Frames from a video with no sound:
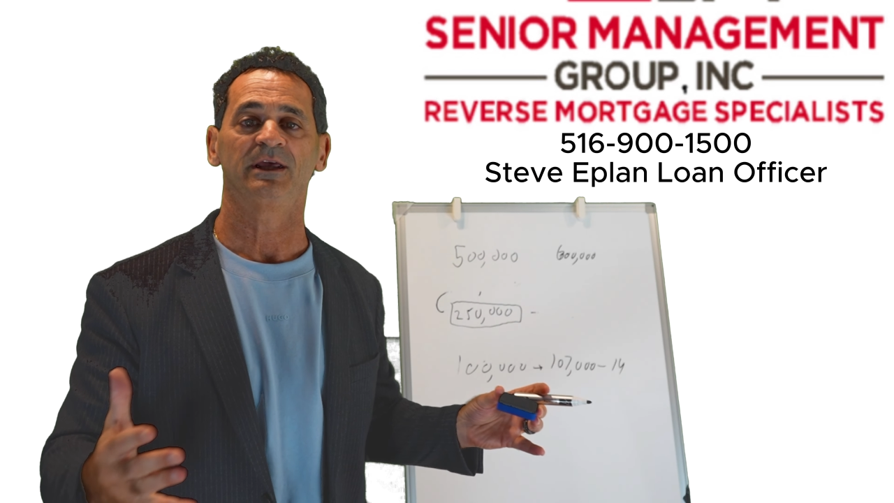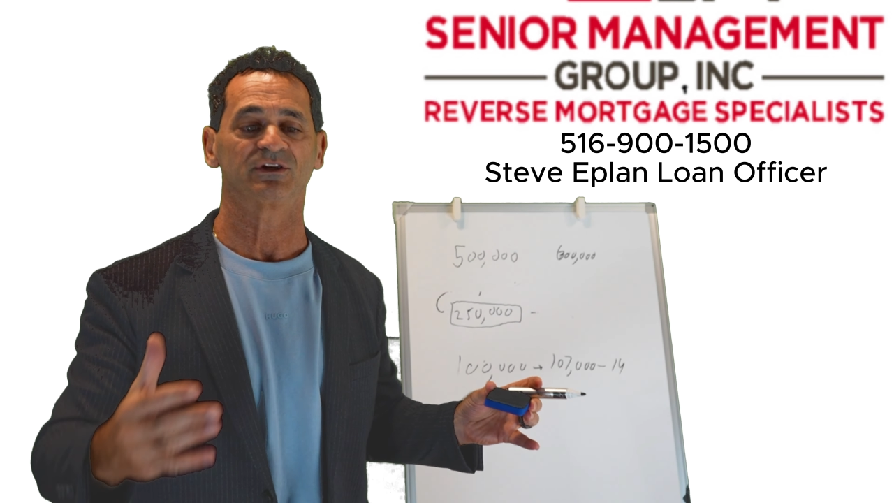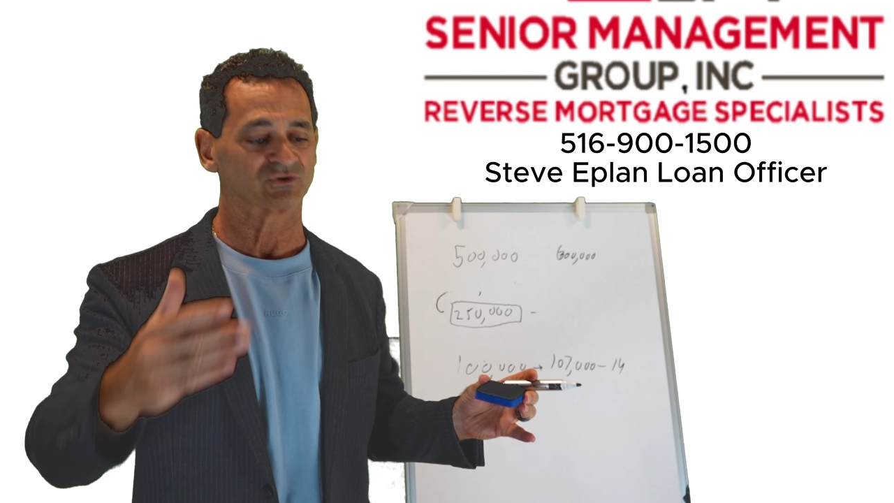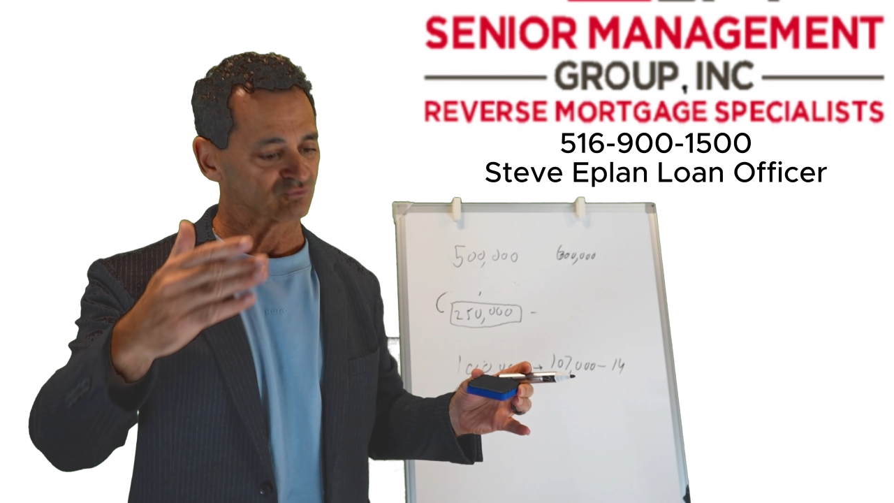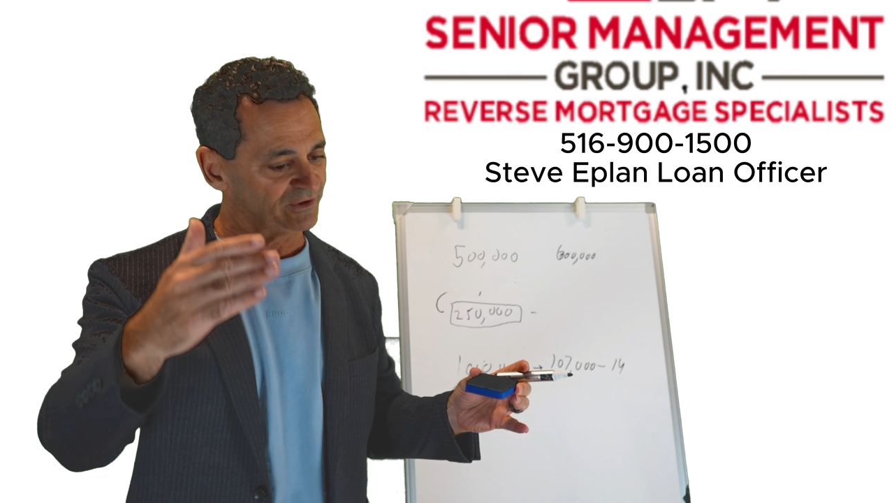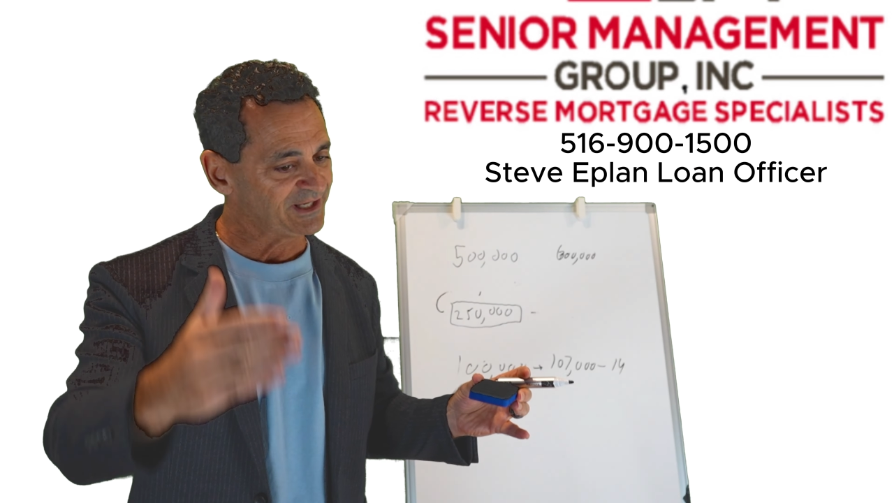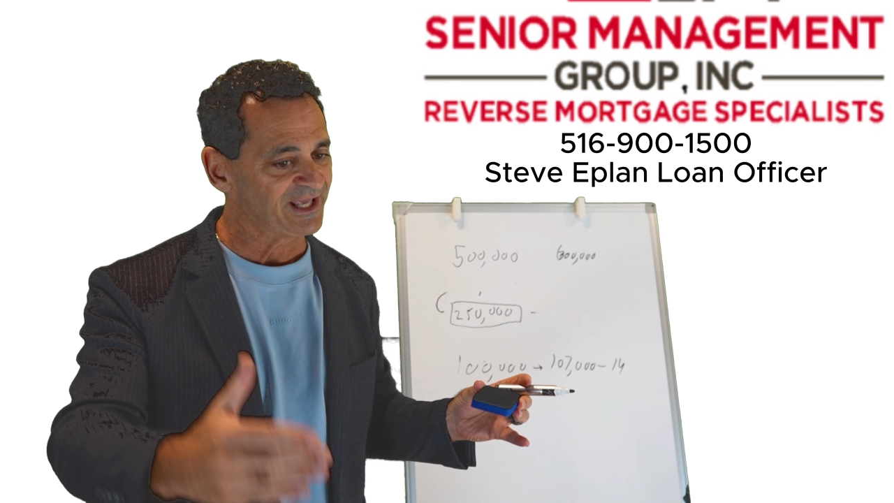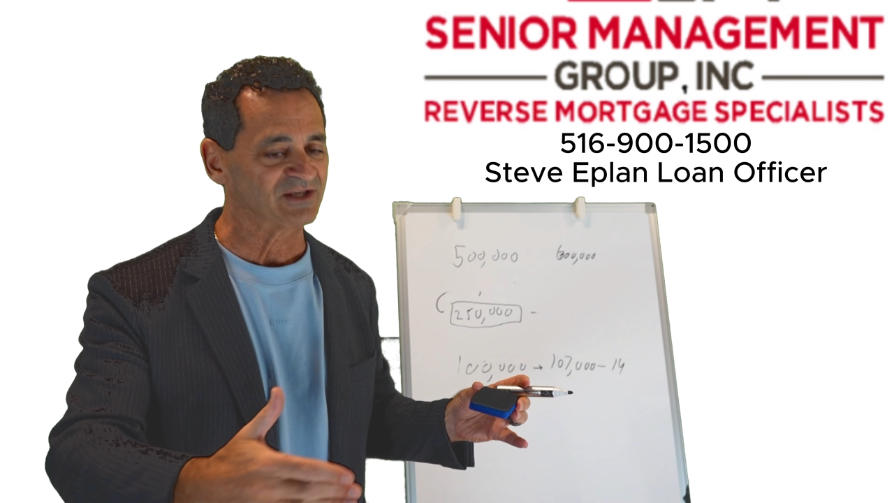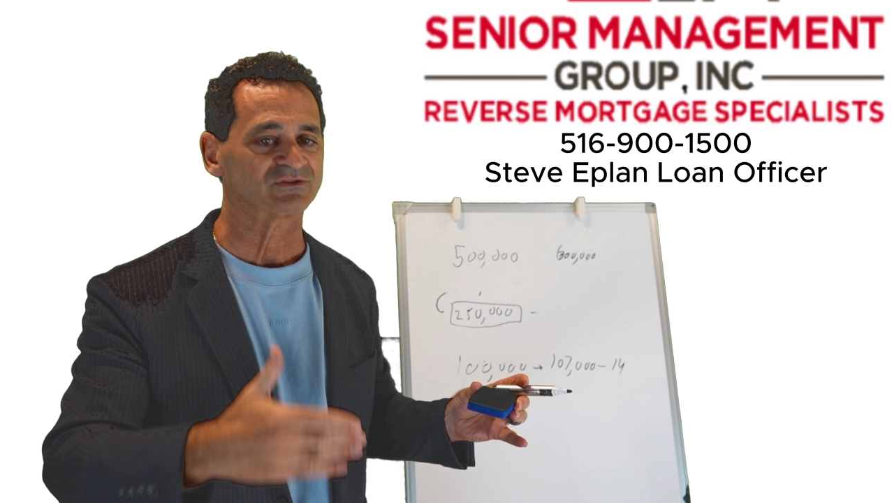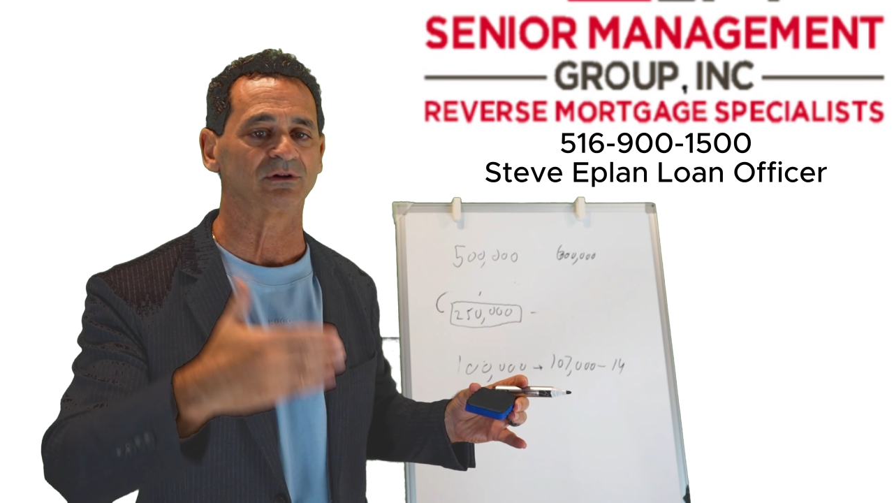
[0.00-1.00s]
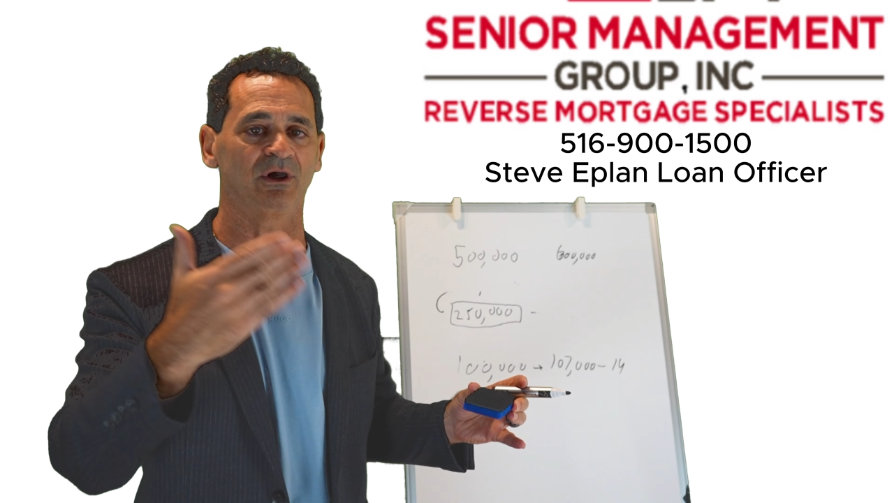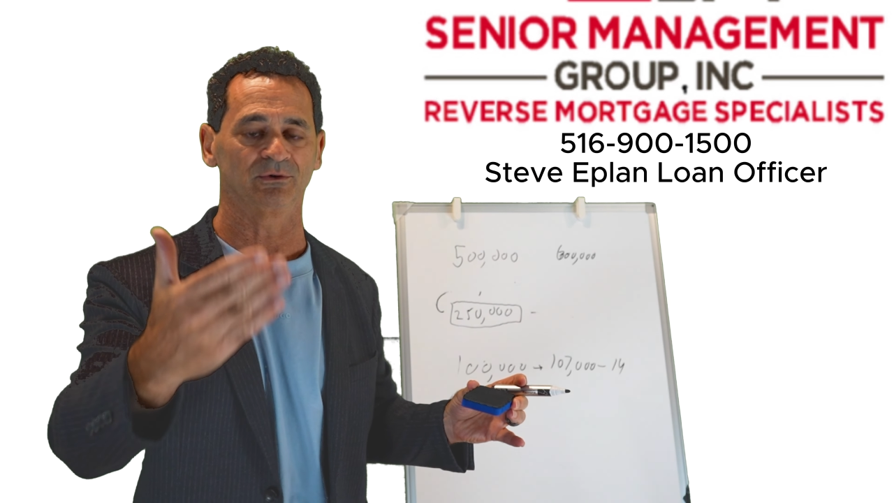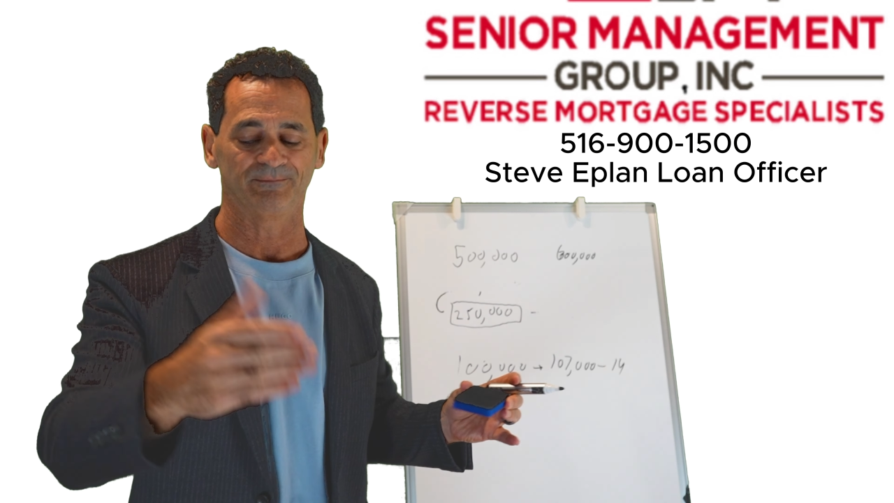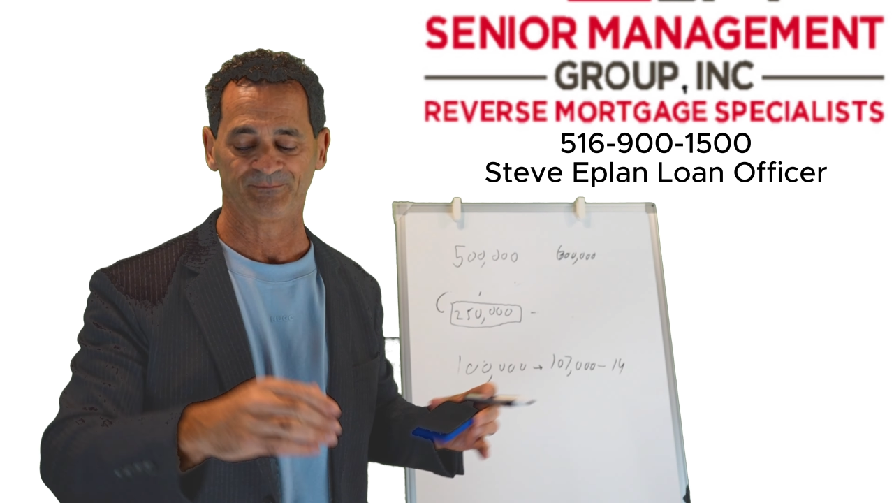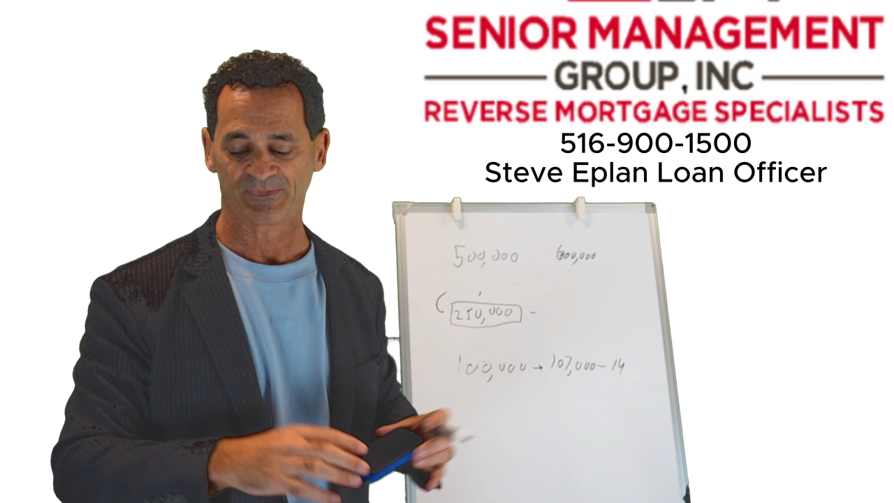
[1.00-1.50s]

It just recasts the loan.